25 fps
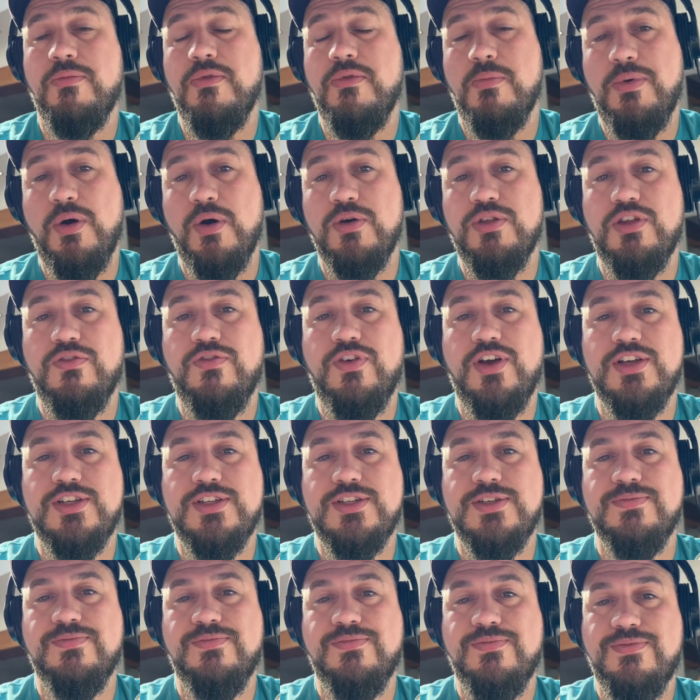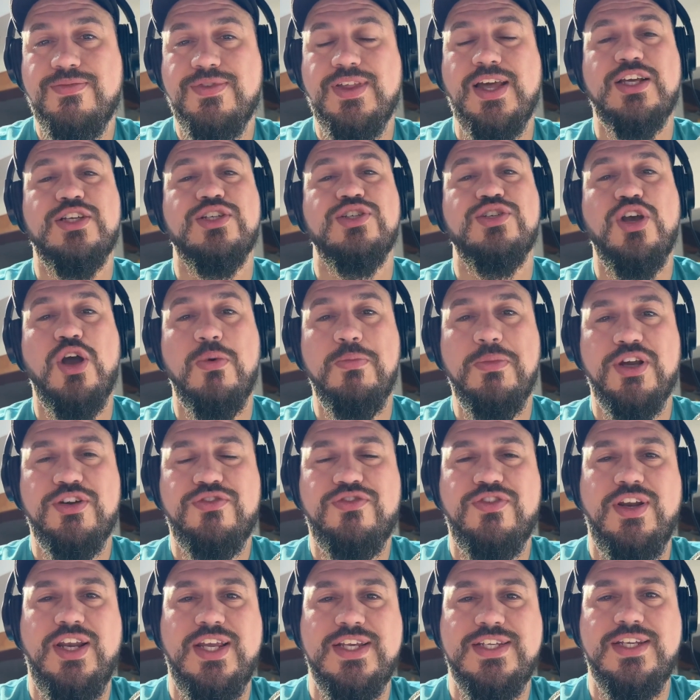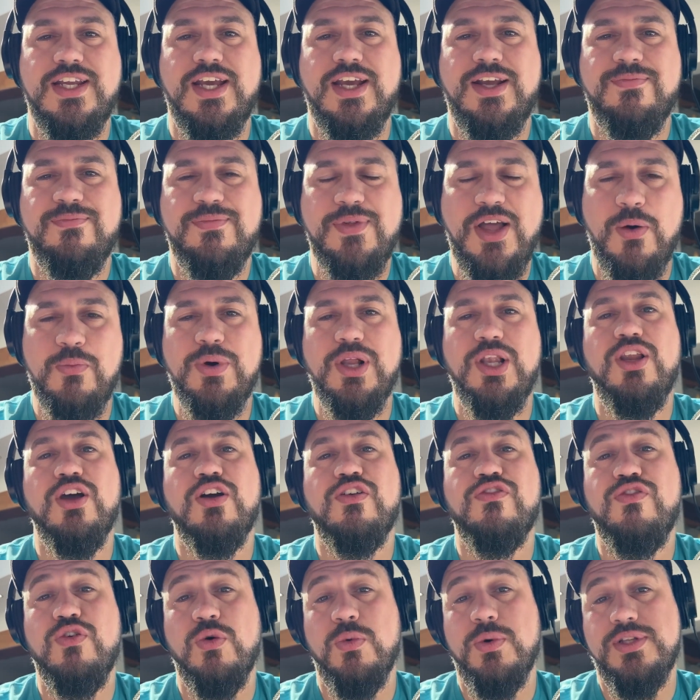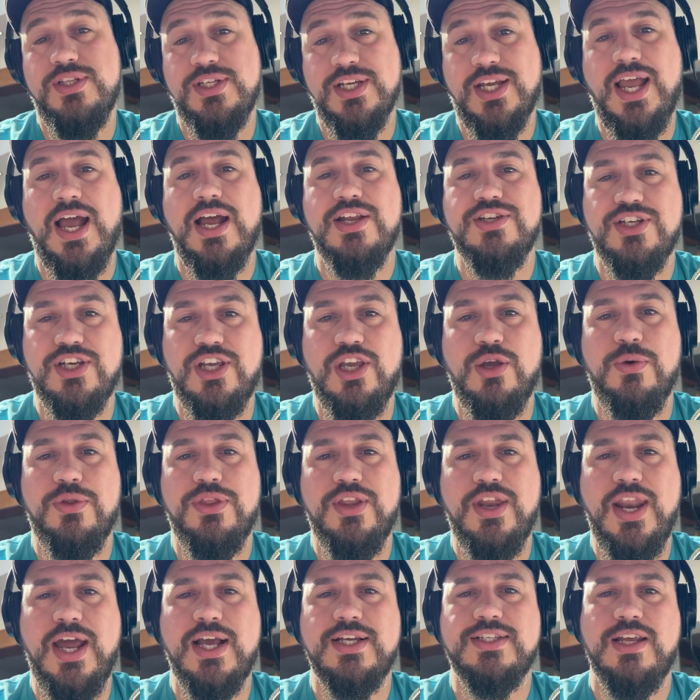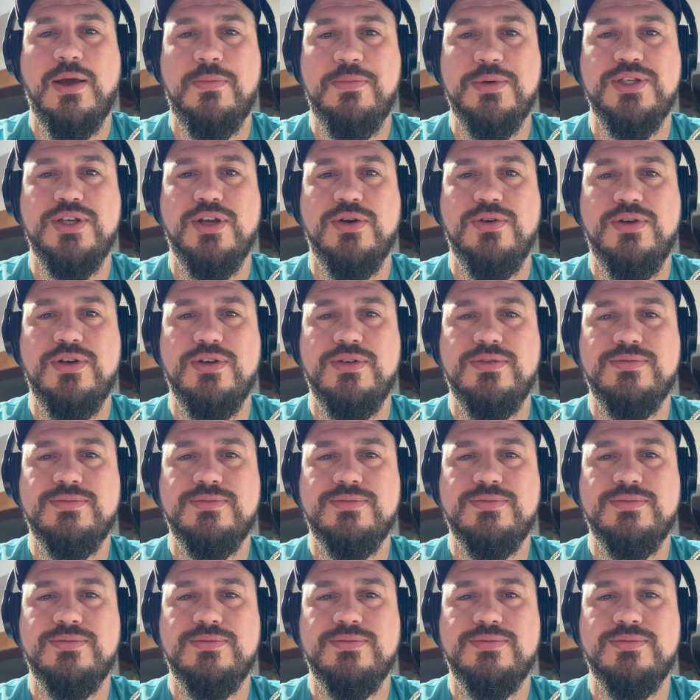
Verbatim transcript: the both of us, thanks so much for listening, and we'll look forward to catching you on the next episode.